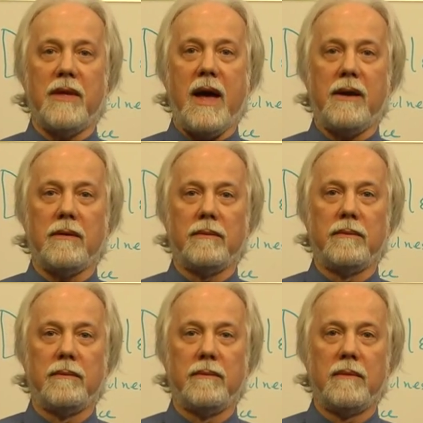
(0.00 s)
that
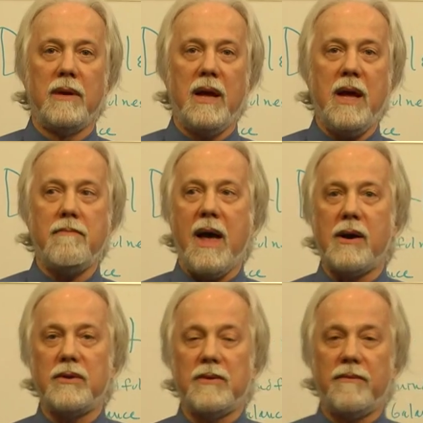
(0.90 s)
in
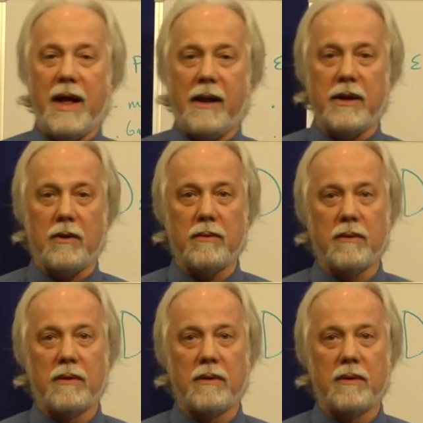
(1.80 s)
matters of value.